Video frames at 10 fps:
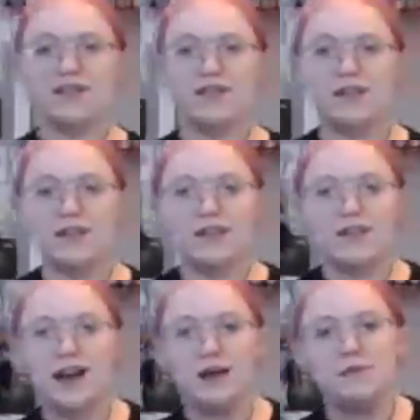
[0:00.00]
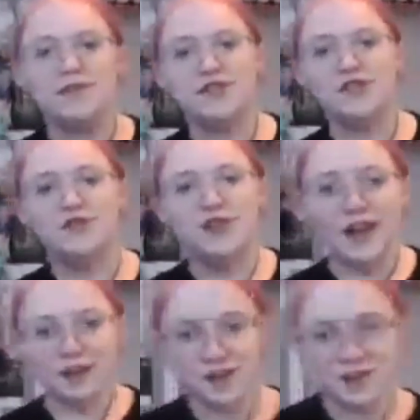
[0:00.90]
the decomposition
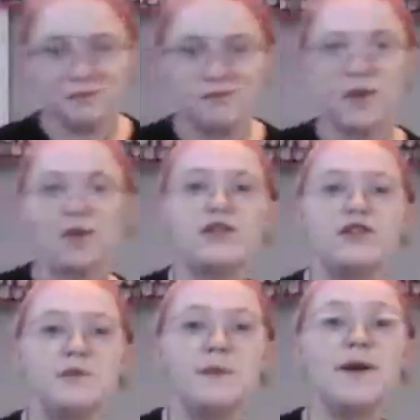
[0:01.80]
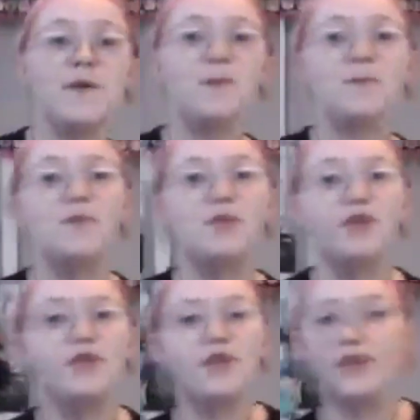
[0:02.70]
reaction that we learned about,
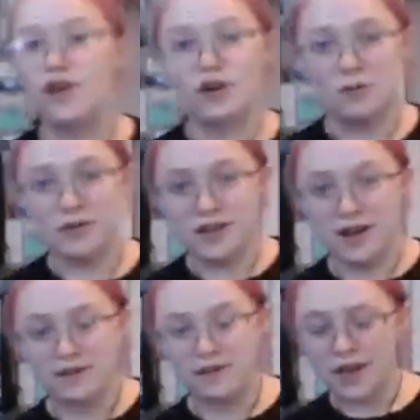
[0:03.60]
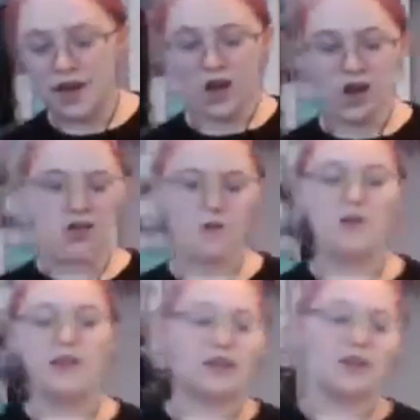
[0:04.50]
just all the caramel stuff, we
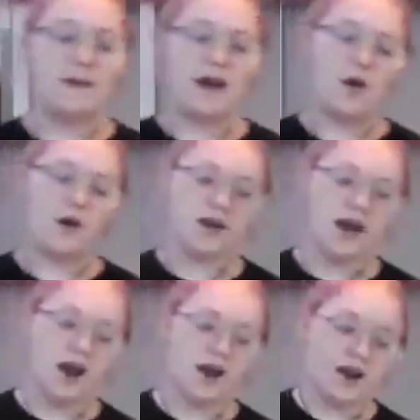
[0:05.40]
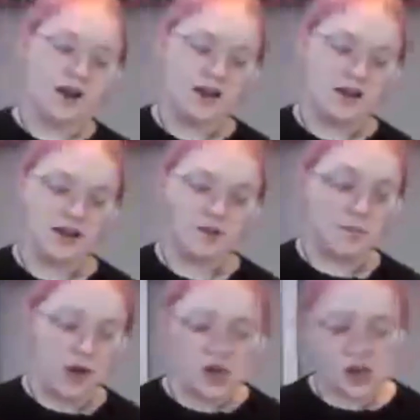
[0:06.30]
learned about
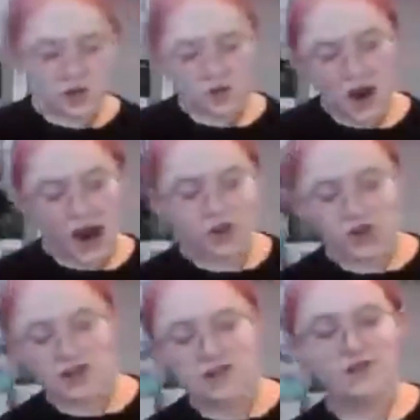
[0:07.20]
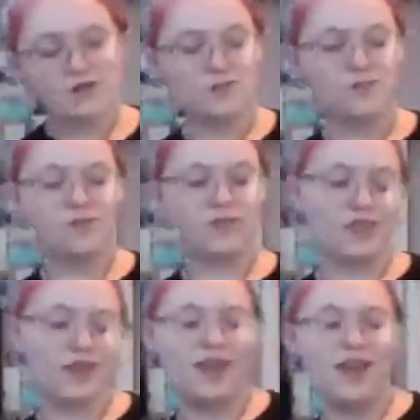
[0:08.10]
combustion reactions.
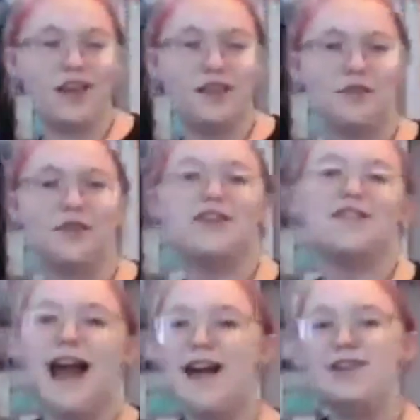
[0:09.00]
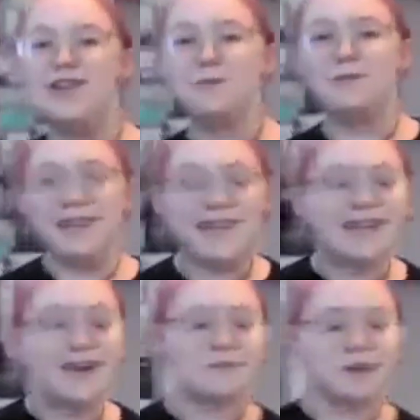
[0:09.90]
You can either have a complete
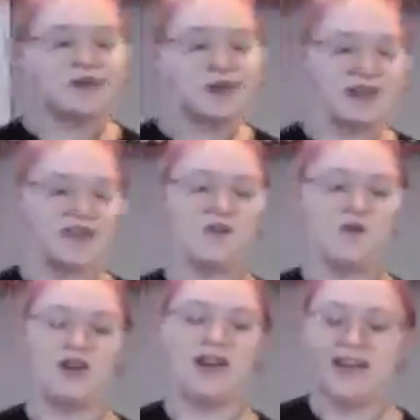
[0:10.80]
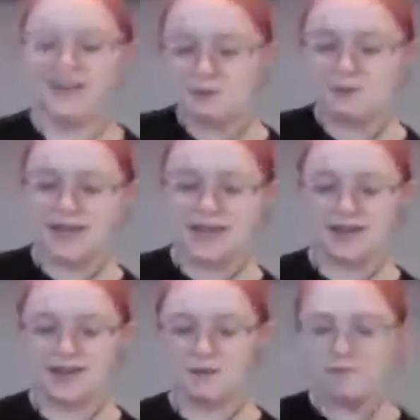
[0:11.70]
combustion or an incomplete
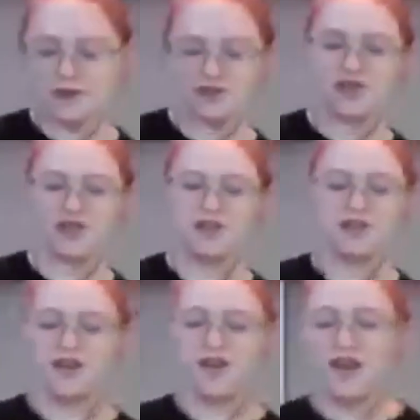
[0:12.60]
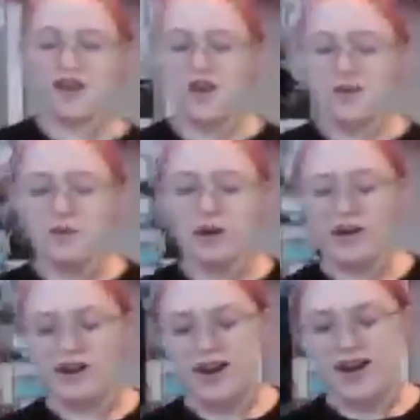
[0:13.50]
combustion,
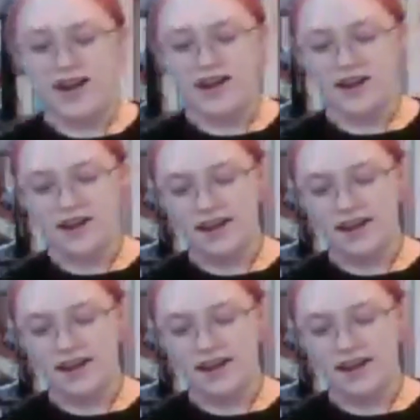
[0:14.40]
where it